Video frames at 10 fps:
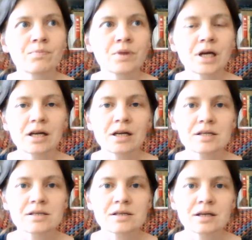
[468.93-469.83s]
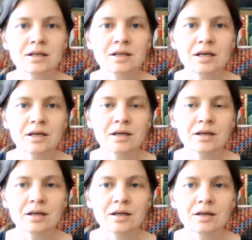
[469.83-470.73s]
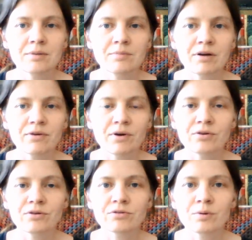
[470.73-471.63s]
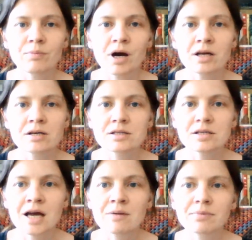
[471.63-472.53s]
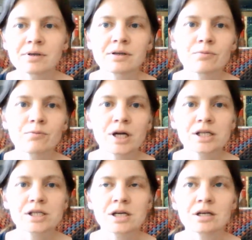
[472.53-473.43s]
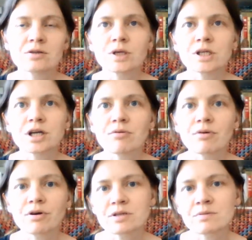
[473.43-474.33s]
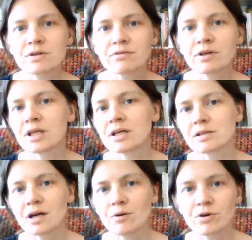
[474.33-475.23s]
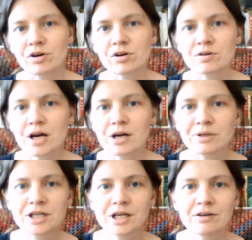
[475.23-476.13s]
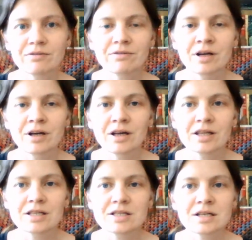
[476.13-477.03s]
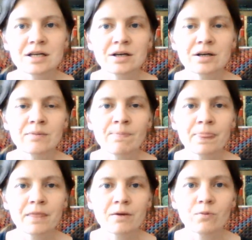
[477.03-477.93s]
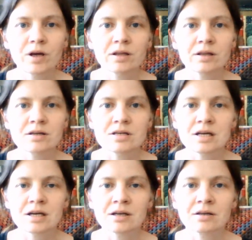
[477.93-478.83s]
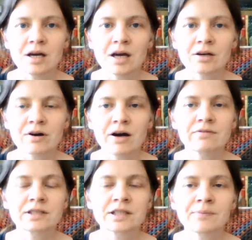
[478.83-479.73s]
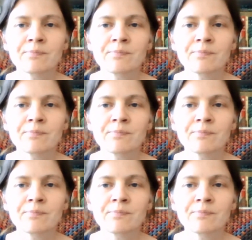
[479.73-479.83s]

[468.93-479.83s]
list in my phone's reminders app, into which I wrote some different things that I wanted to try to achieve this year with knitting and crafting.